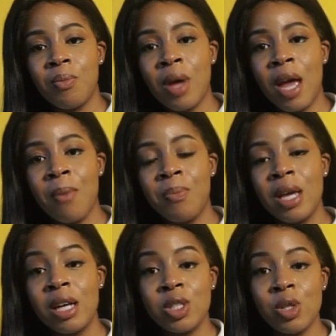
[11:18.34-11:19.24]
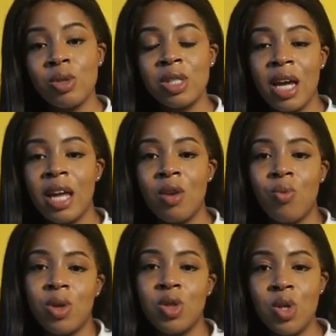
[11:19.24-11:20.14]
and be
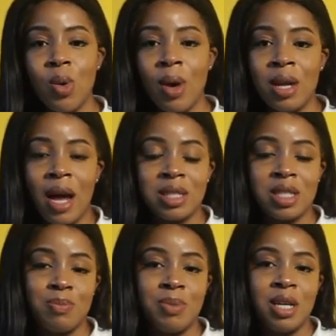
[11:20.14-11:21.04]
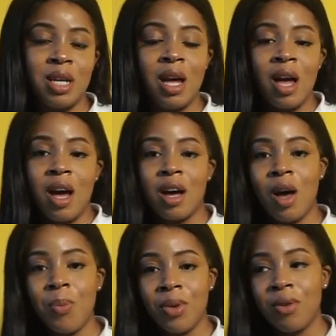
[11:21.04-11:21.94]
associated with you, and not just be a
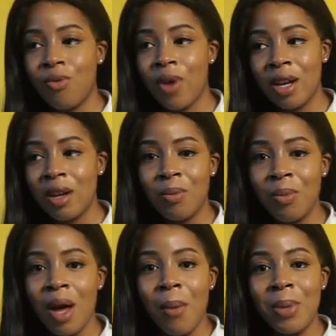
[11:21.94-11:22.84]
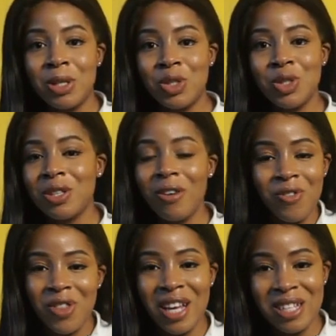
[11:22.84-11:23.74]
couple of random pictures of
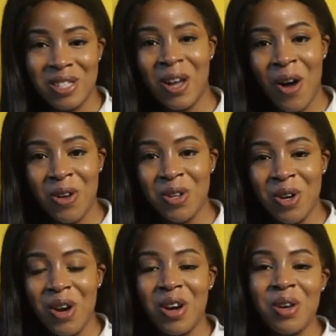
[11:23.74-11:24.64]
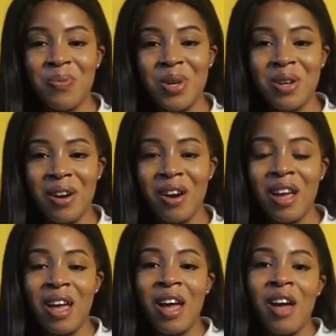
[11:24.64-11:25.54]
things on your computer.
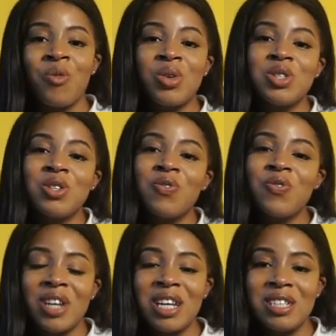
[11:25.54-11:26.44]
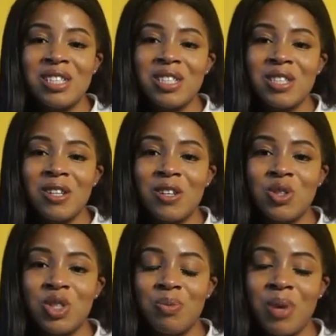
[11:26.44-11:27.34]
Once you're finished,
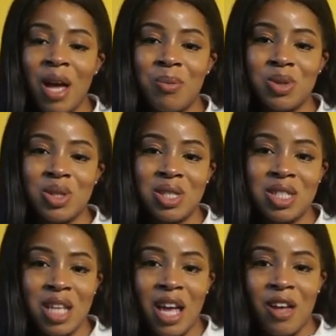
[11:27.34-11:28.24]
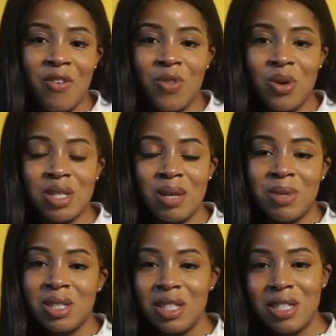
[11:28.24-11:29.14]
you should be able to save those
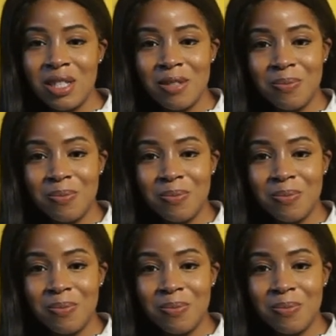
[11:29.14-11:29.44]
images